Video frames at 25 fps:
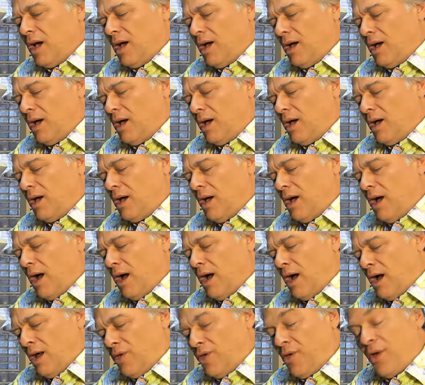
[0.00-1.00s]
uh,
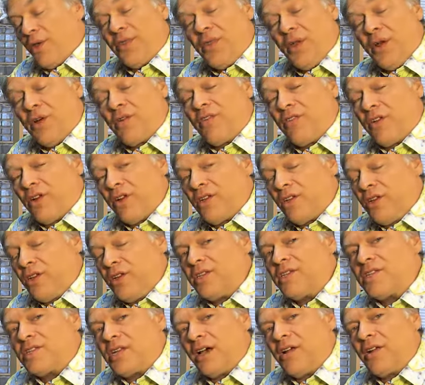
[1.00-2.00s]
I thought they were very
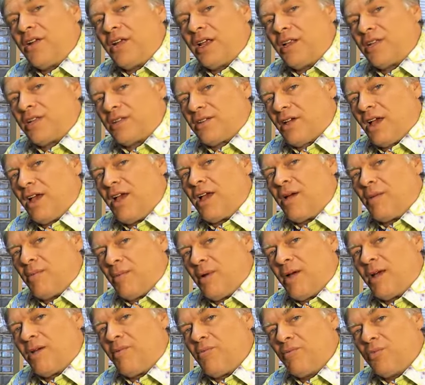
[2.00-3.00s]
good sounding at the
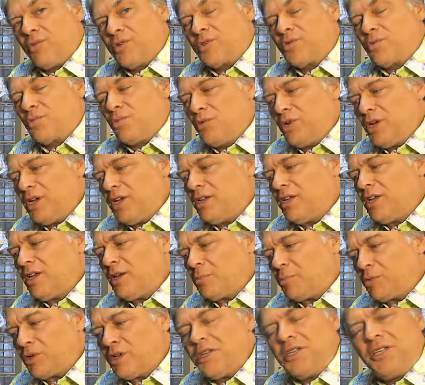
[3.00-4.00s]
time. I was really
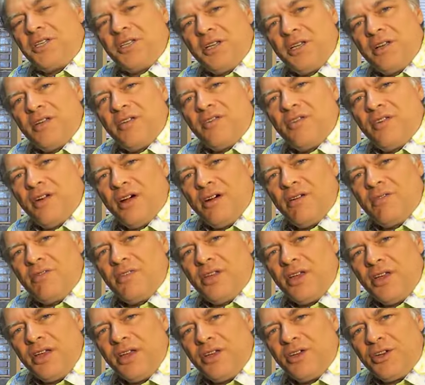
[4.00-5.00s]
appreciative of
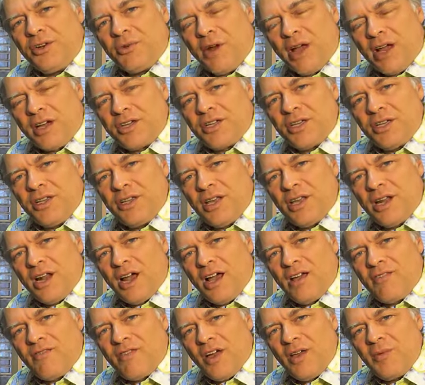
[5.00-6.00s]
the direction that
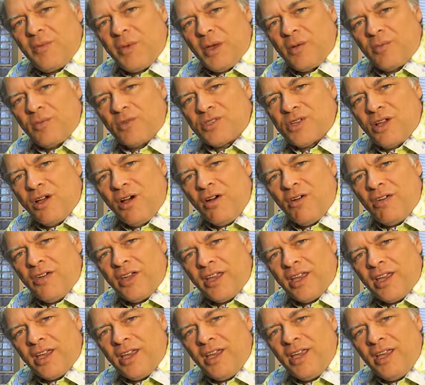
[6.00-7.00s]
HiFiMAN was
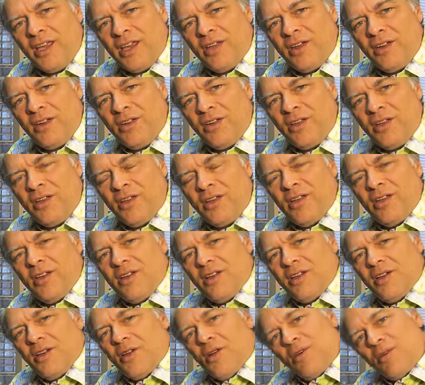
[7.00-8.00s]
going in
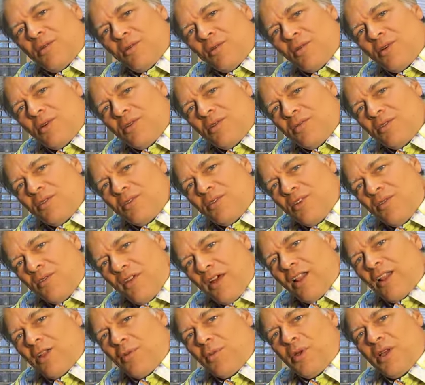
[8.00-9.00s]

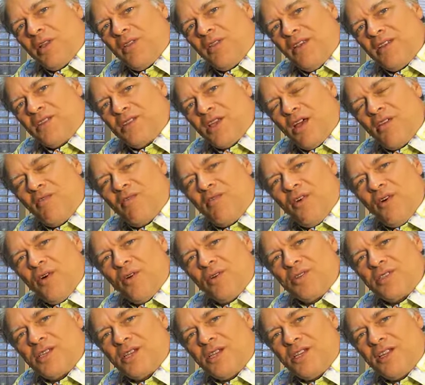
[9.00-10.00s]
developing these
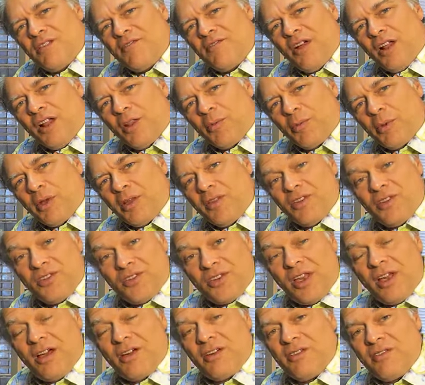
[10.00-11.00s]
headphones and developing the
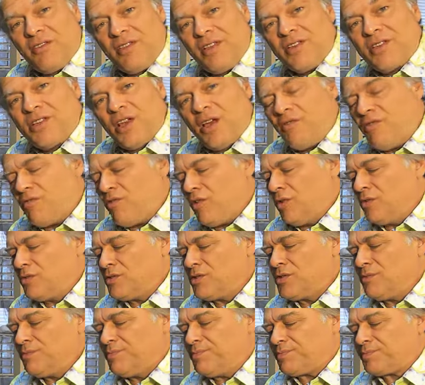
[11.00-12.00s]
sound of these
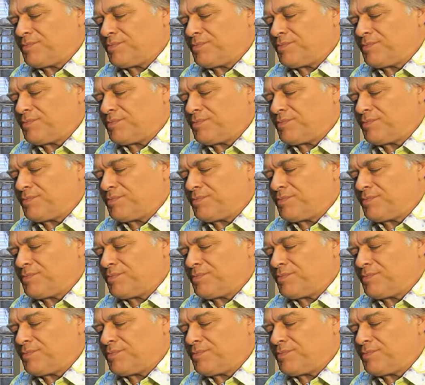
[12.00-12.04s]
headphones.